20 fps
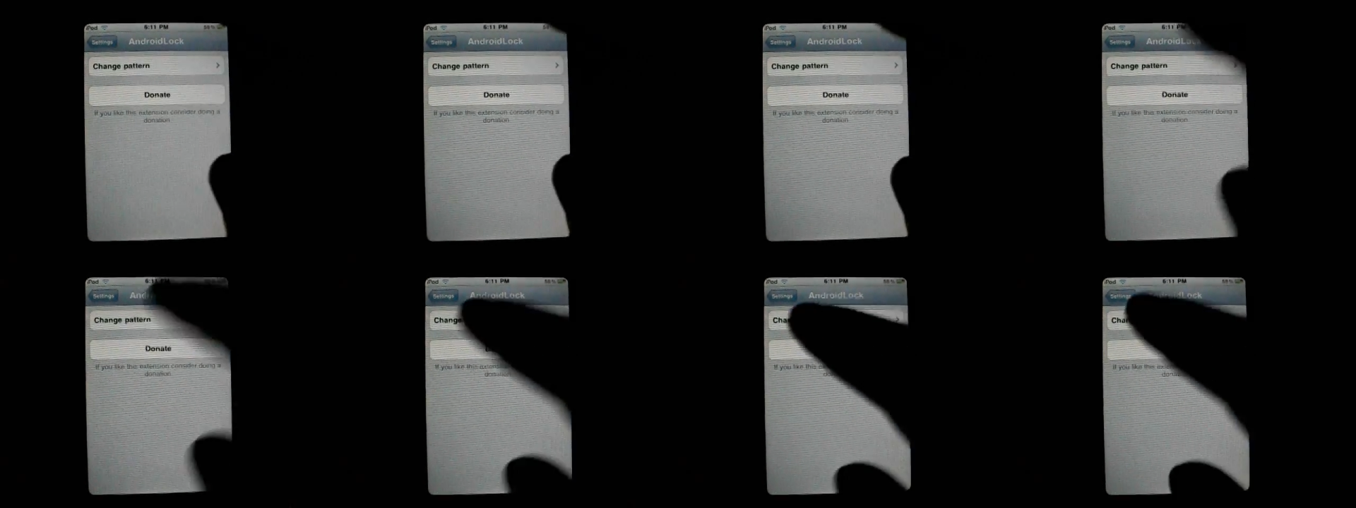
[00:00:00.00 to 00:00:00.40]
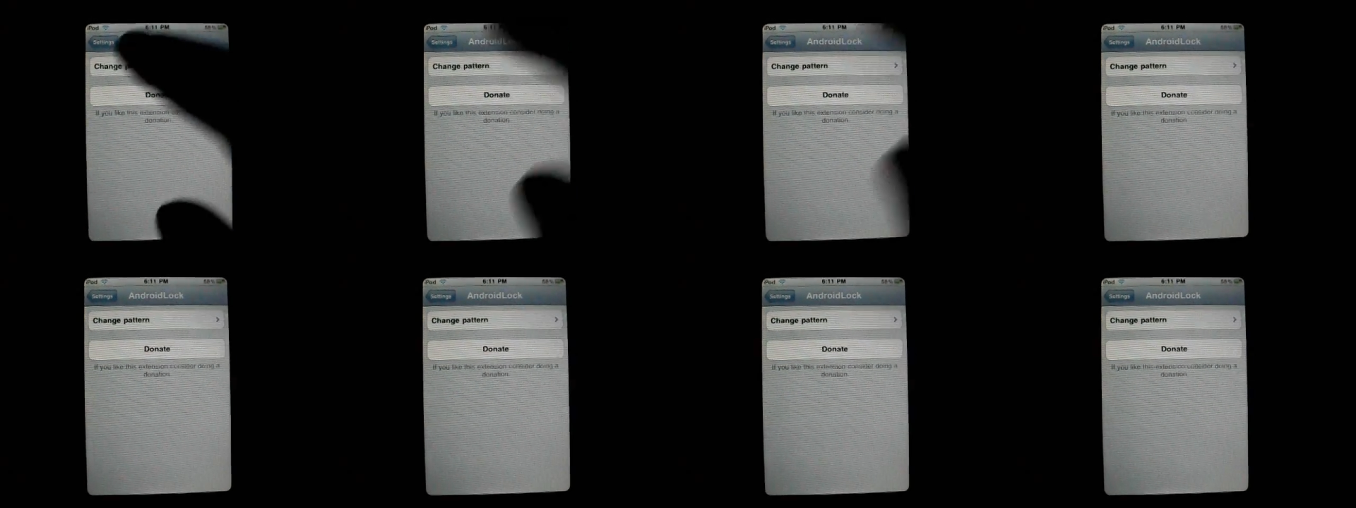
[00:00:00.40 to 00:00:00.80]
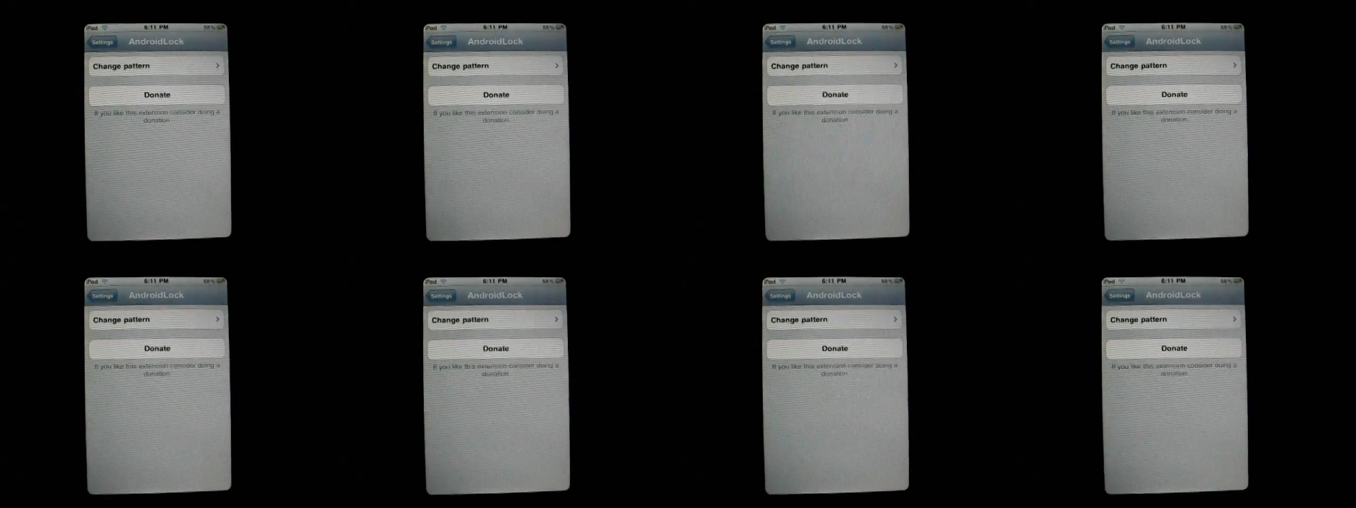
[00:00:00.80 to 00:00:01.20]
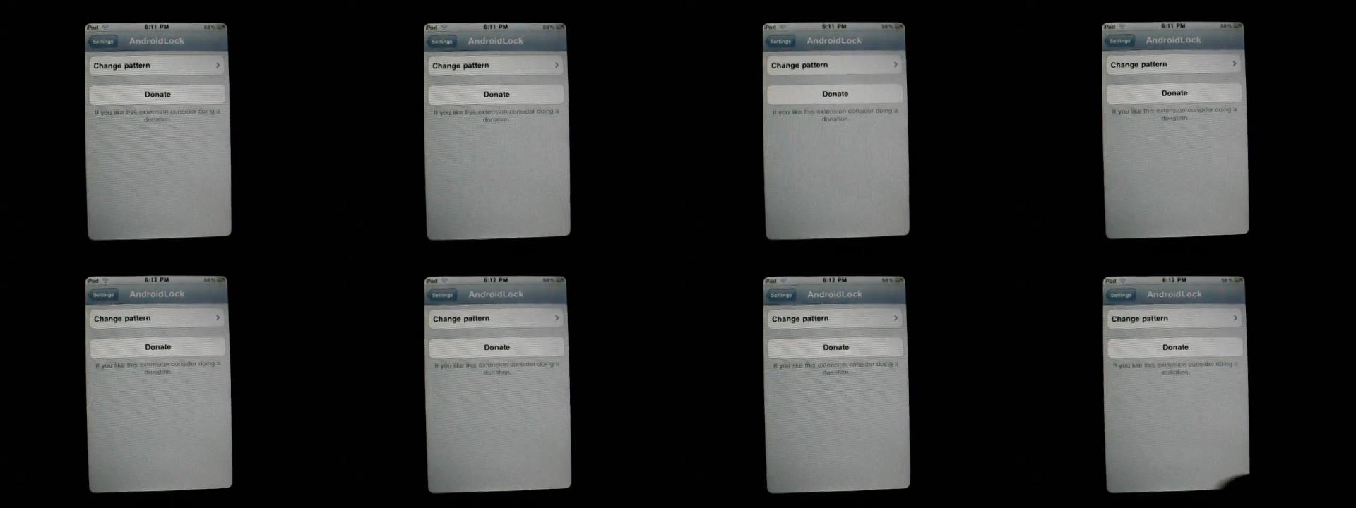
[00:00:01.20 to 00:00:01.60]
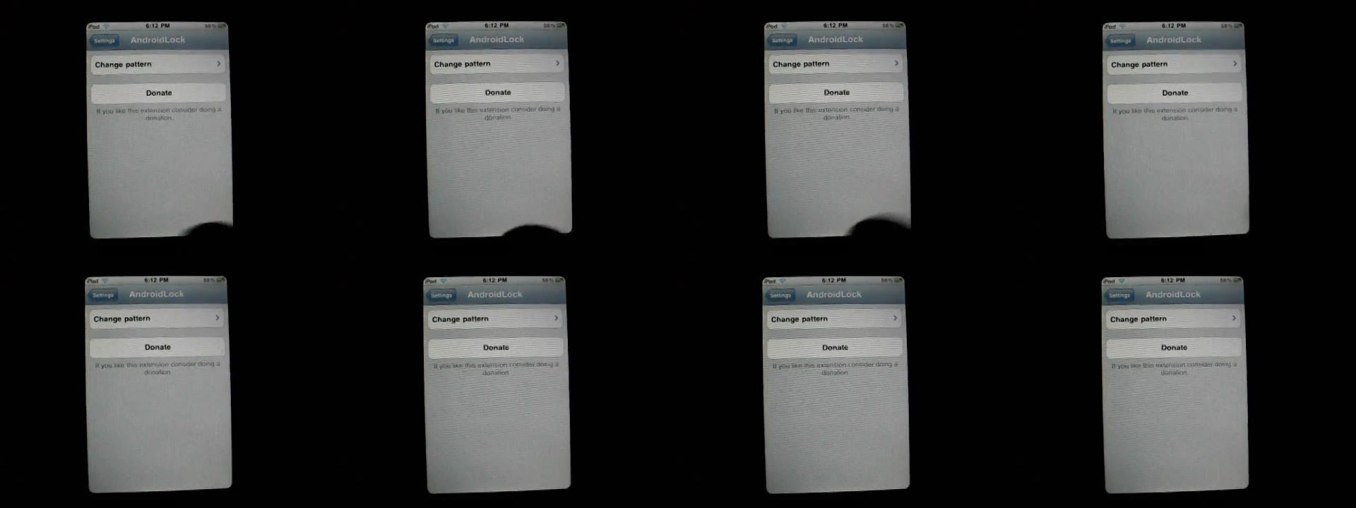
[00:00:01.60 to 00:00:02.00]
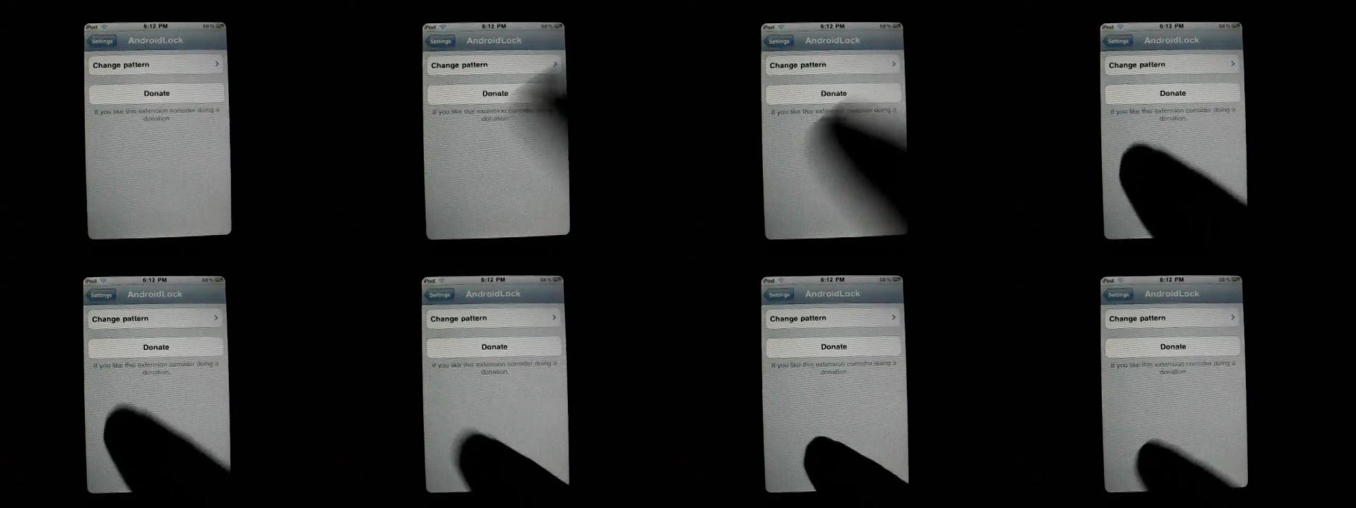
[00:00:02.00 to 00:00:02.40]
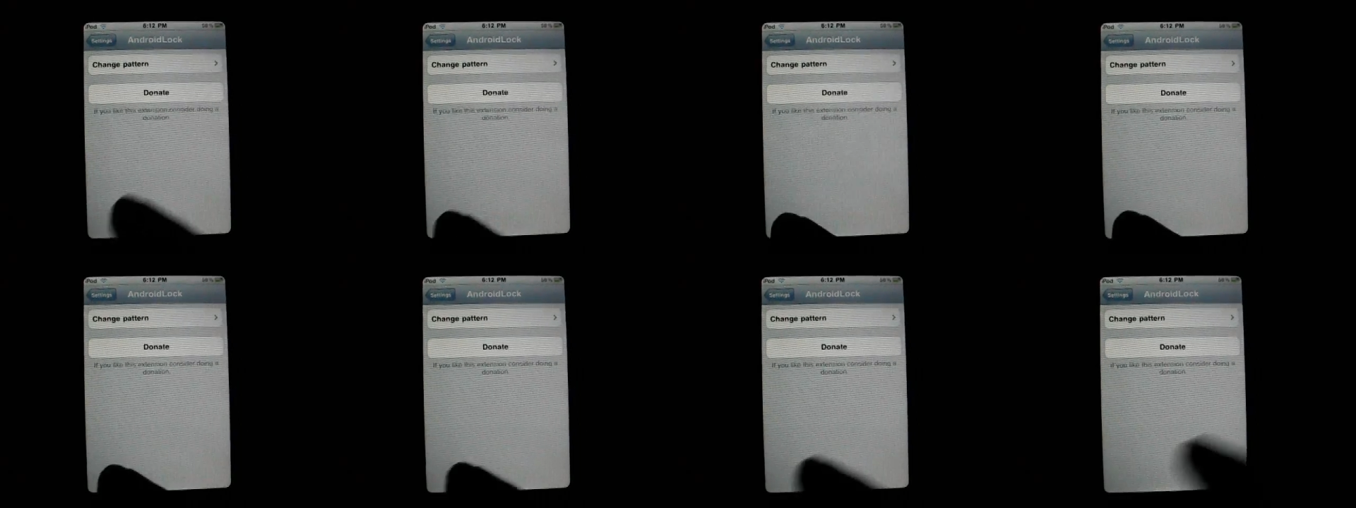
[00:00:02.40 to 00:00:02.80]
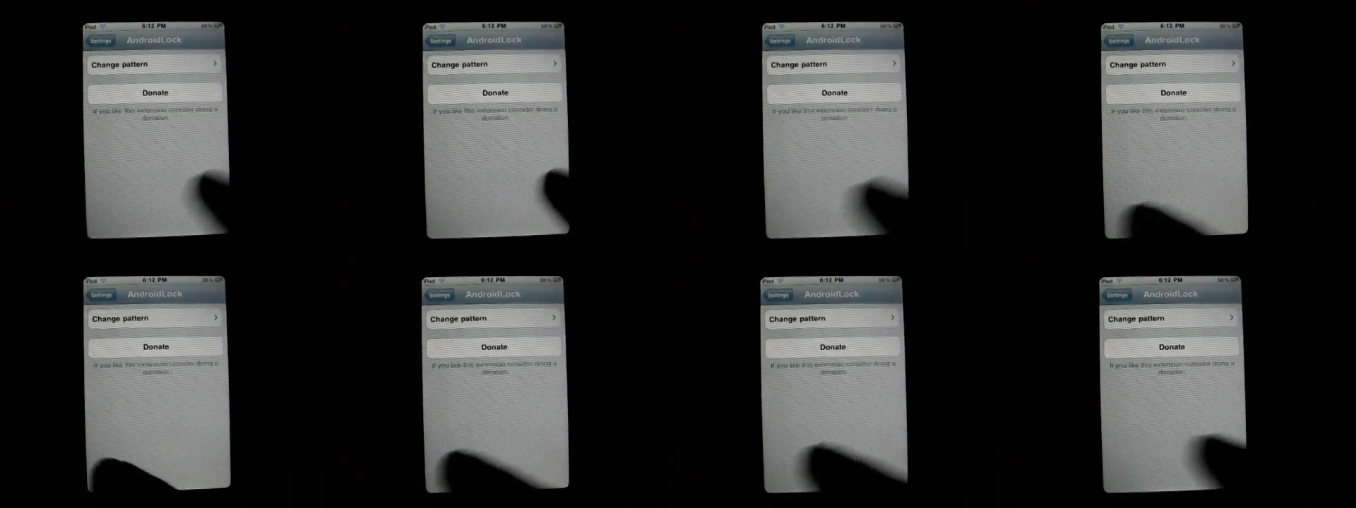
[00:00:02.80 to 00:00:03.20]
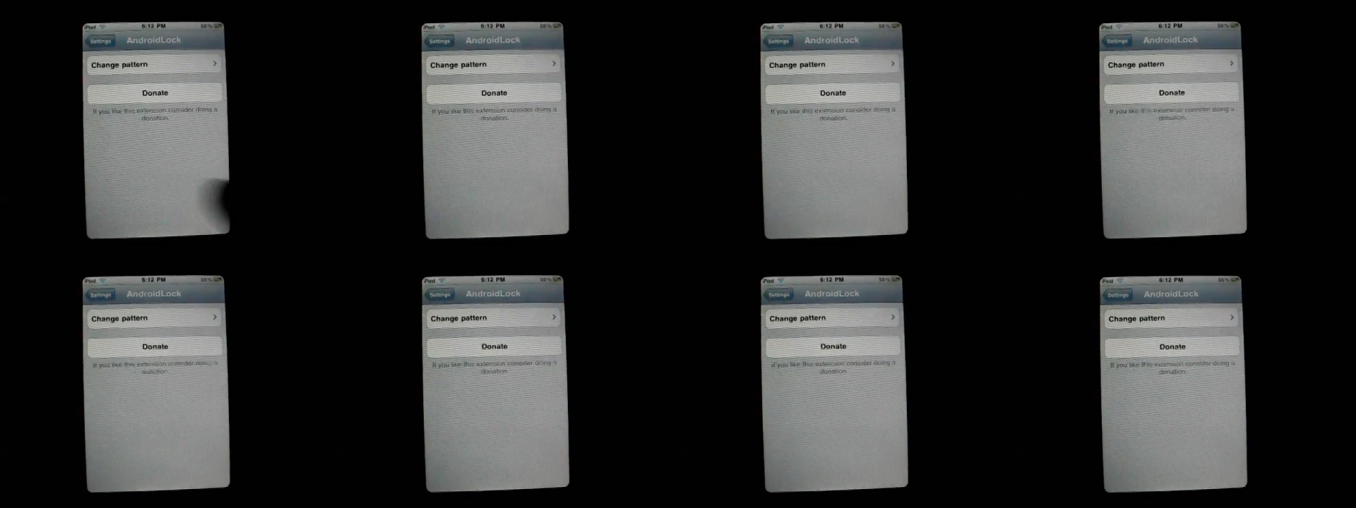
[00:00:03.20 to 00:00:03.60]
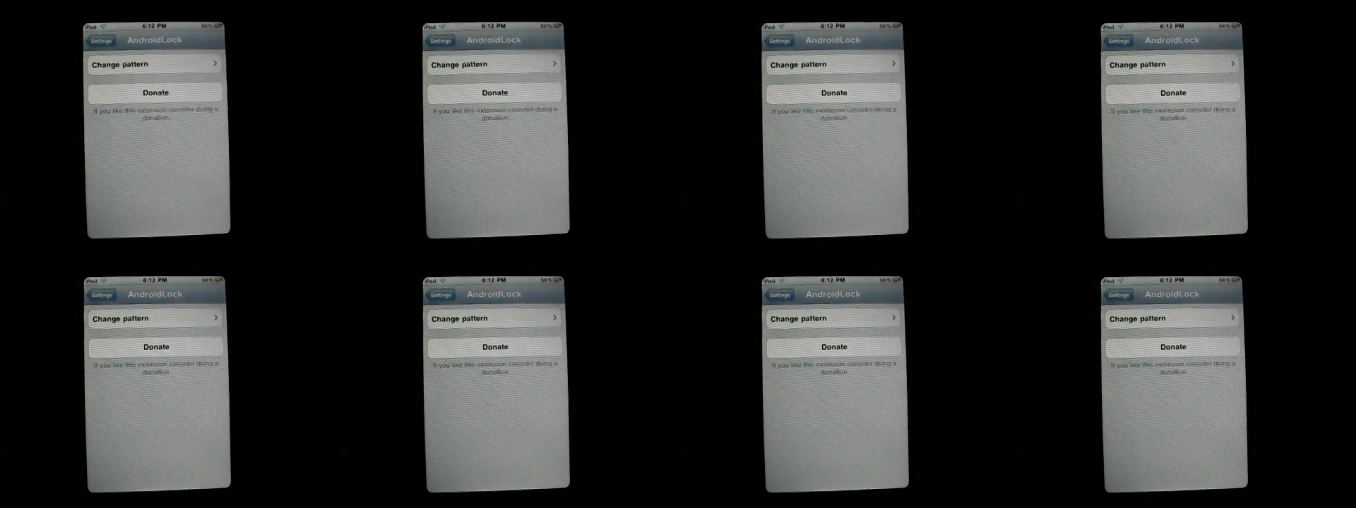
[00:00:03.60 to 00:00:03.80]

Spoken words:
(no speaker visible)